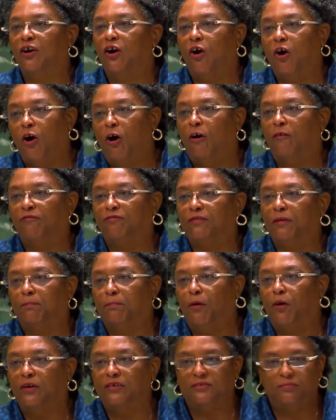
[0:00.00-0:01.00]
off the
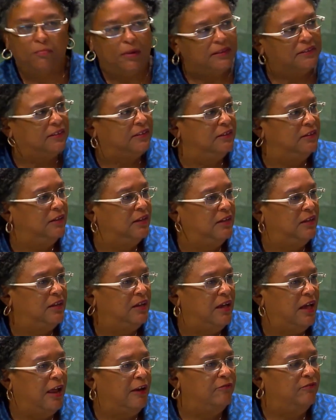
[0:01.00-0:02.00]
pause button
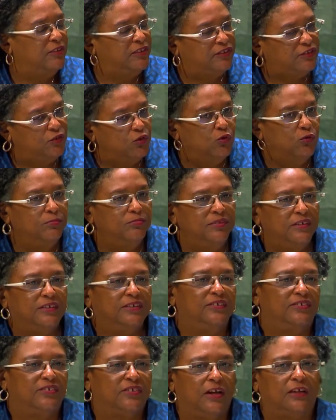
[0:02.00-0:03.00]
and resume the
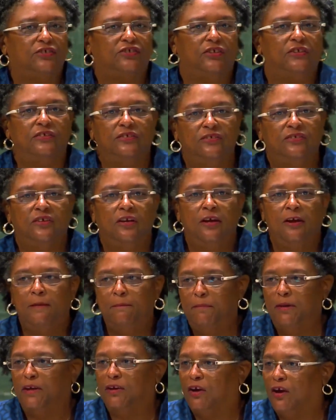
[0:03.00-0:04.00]
discussions,
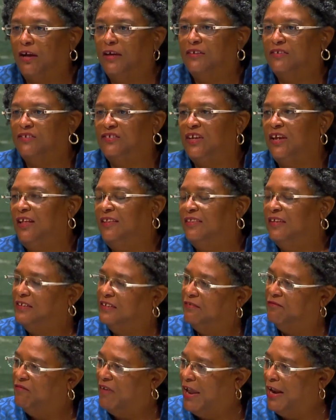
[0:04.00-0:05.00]
because the
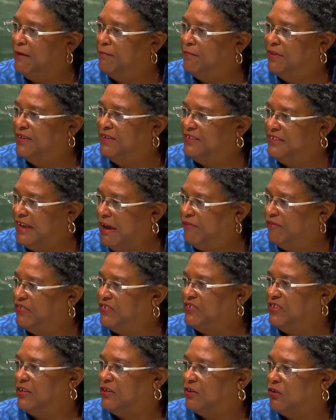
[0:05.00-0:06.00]
development
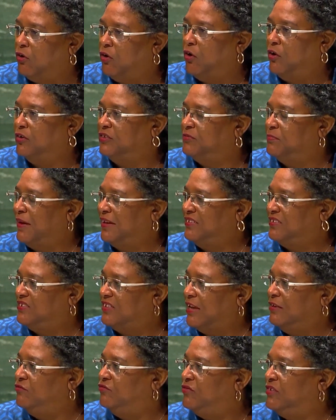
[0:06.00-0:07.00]
deficit caused by
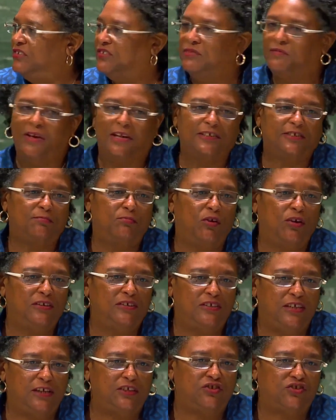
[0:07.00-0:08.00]
centuries of
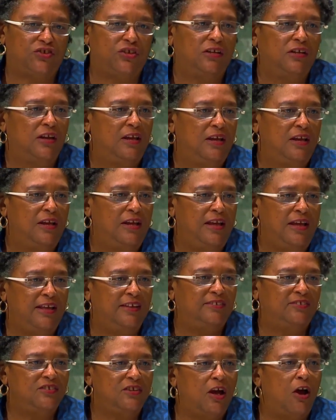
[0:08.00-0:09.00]
exploitation
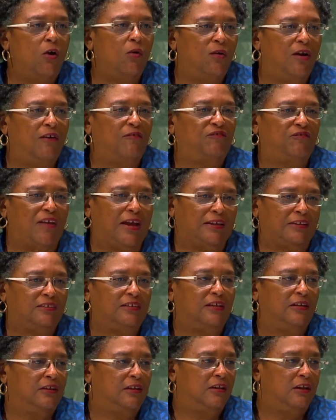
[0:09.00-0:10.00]
is now
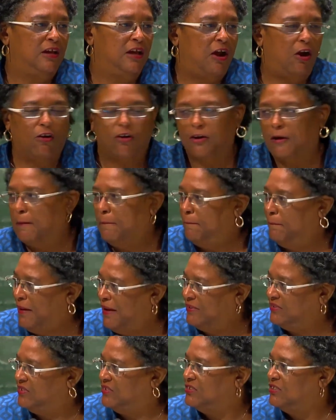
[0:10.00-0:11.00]
affecting our
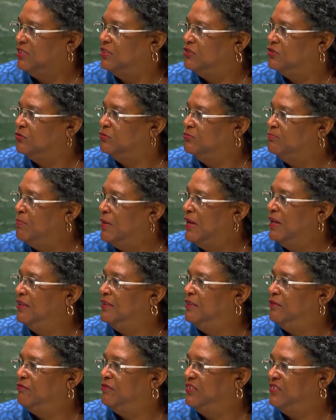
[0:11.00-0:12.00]
capacity to build
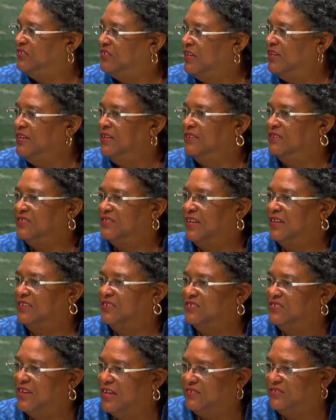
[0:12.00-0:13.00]
the resilience that
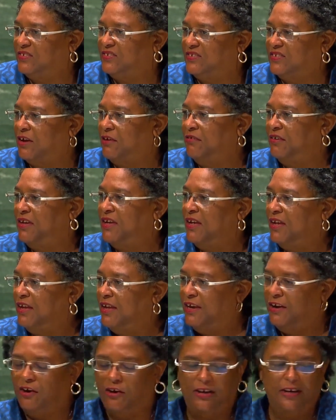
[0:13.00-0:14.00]
is necessary
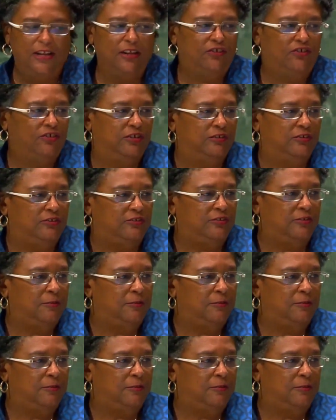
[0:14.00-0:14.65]
in our nations.